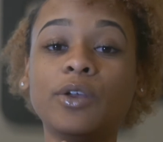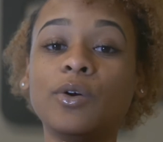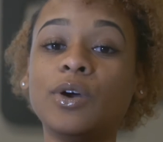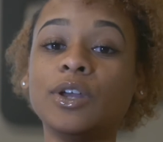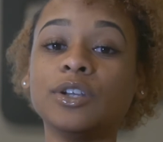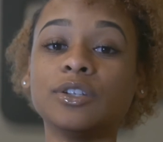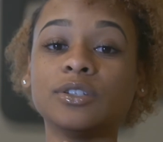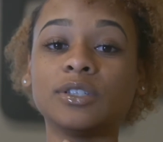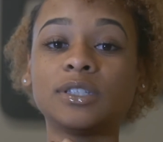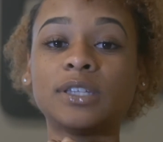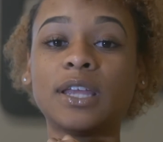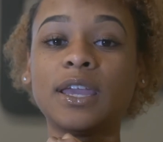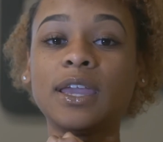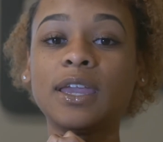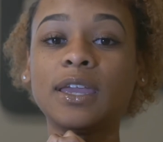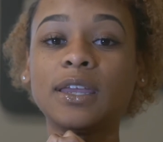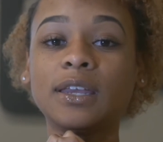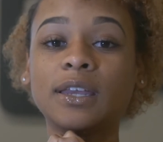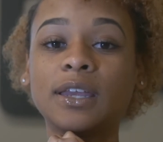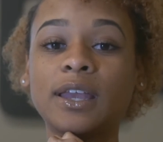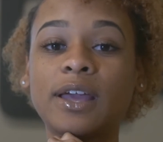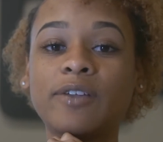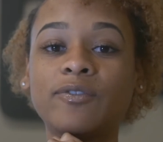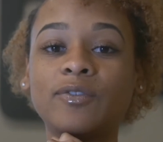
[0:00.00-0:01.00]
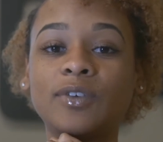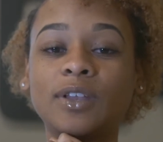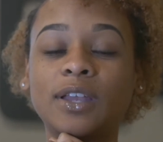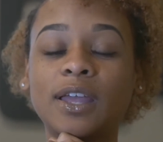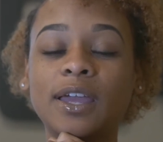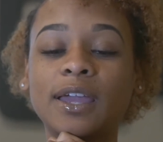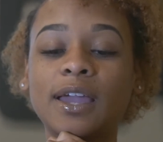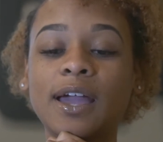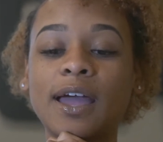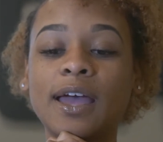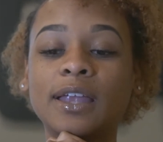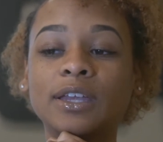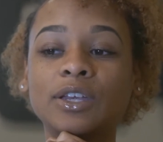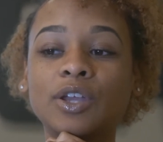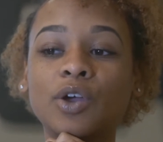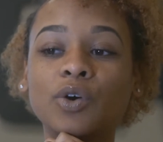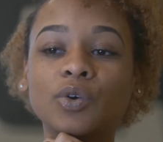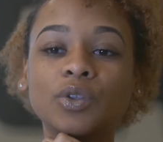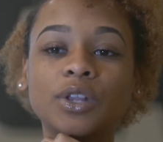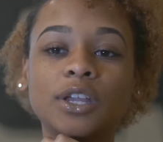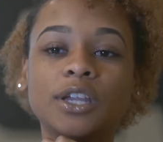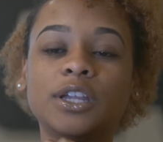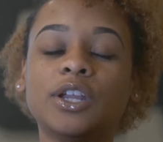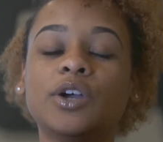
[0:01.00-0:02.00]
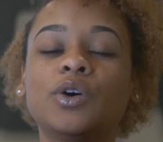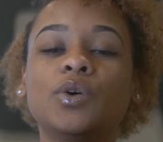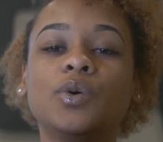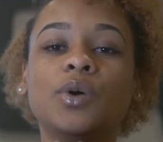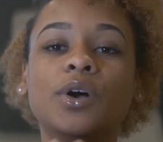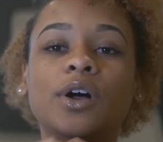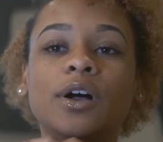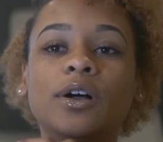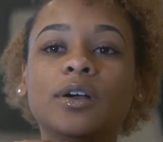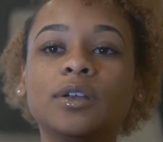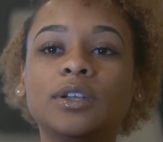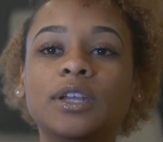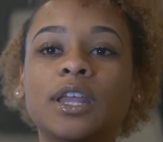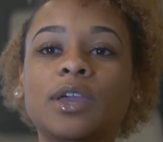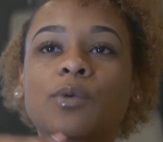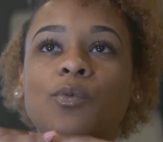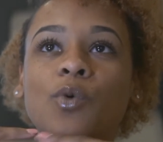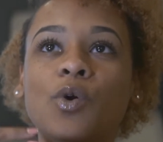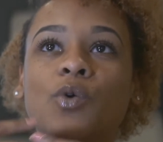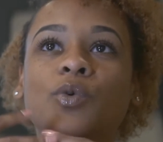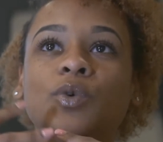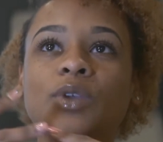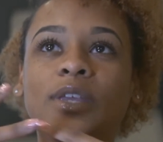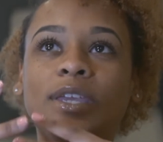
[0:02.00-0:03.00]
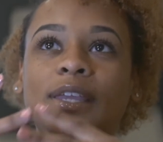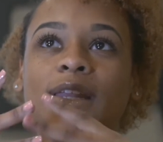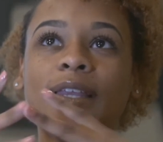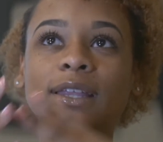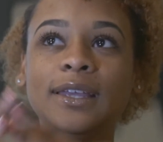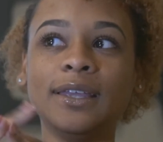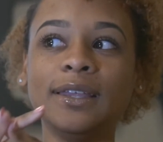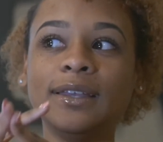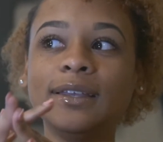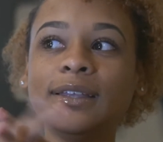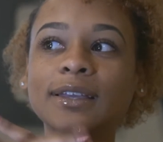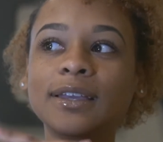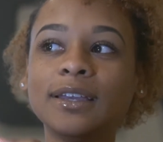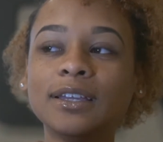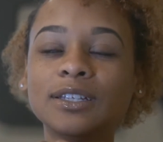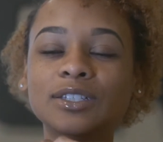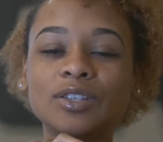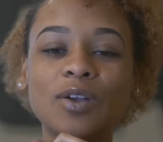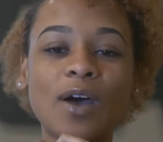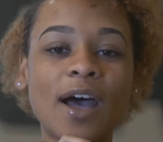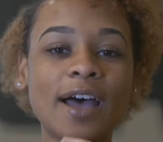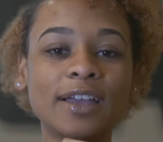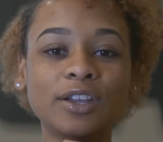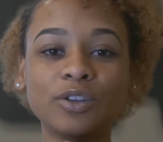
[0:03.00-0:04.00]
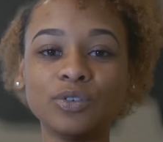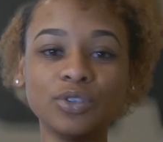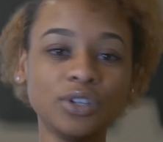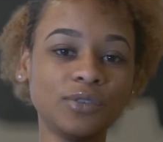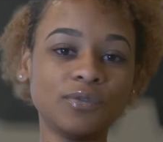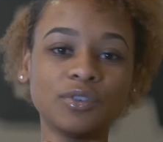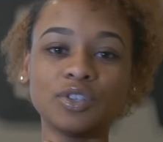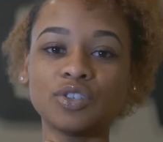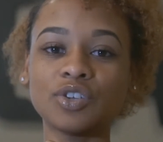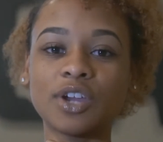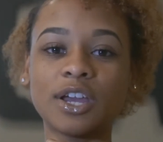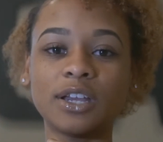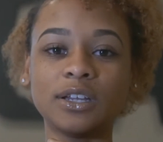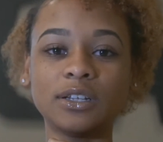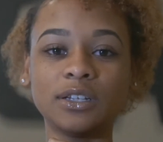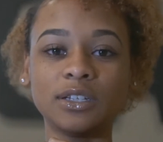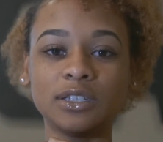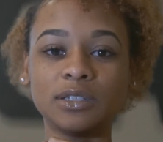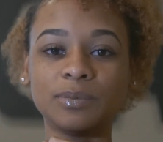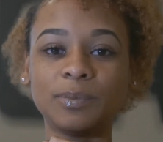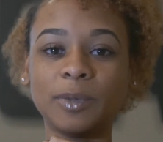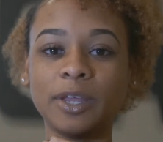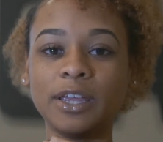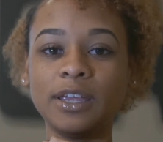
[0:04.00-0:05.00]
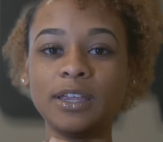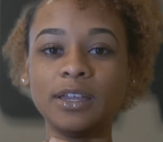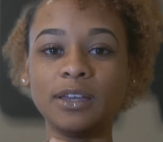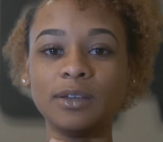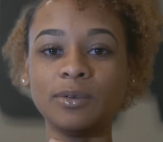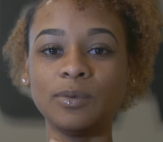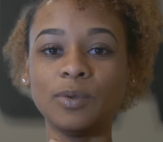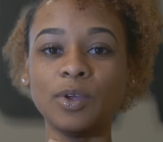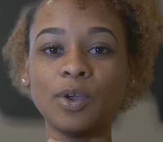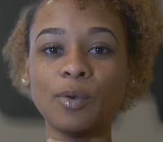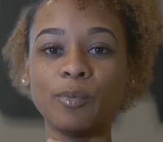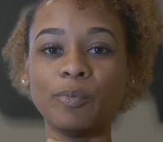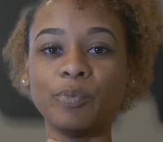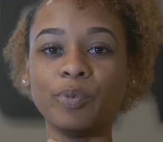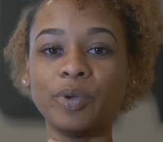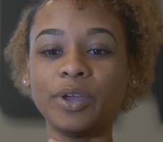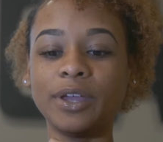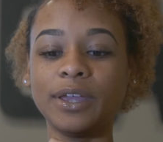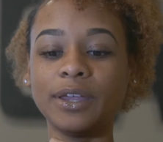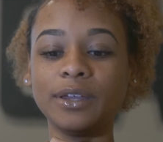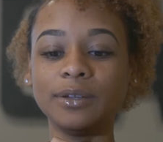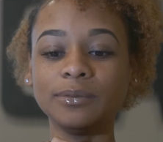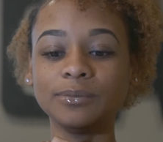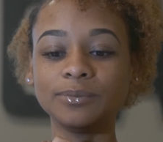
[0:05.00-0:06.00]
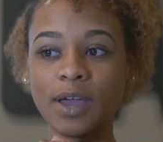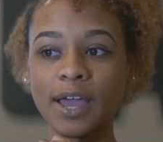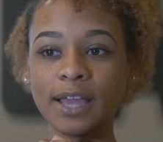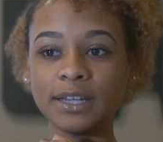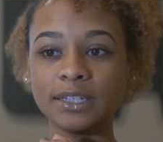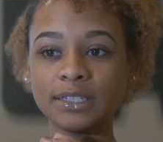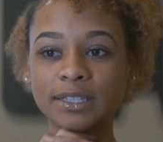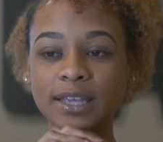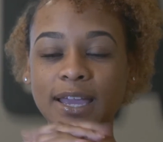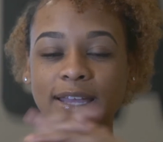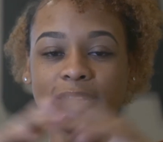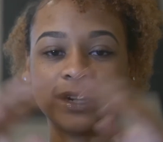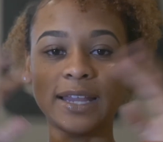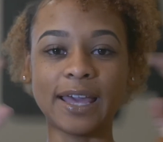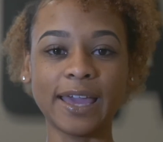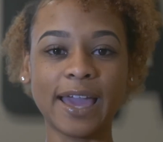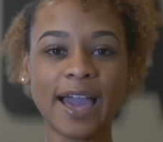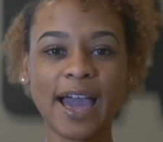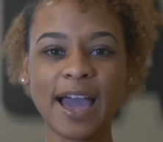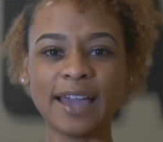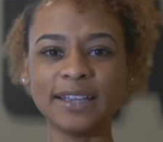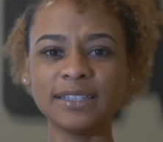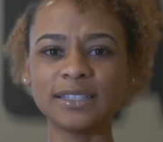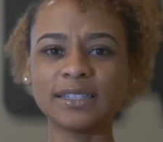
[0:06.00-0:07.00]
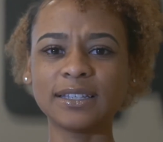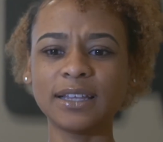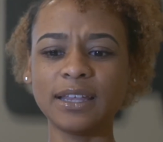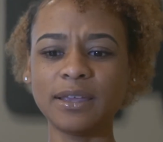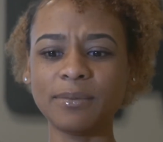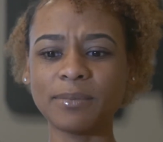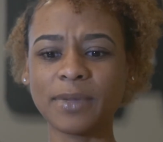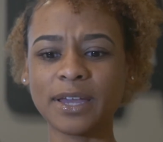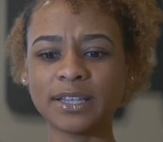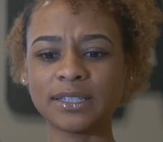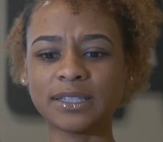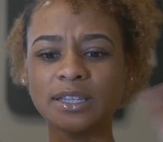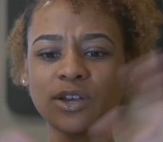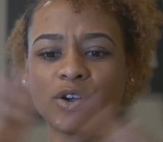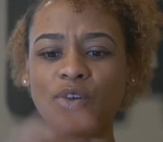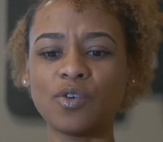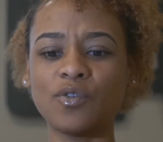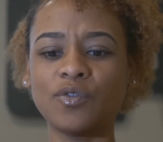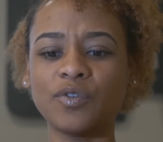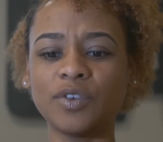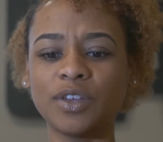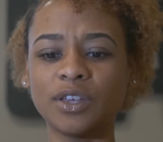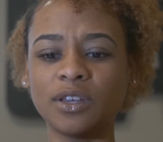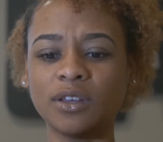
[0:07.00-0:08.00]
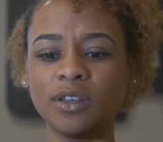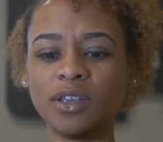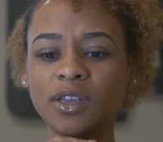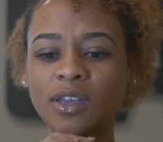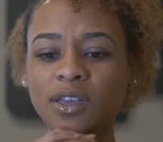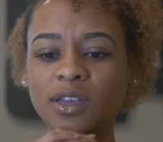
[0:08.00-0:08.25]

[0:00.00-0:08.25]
don't understand, and I feel like I know they won't get it, so I don't even try to explain, but I just kind of like isolate myself. And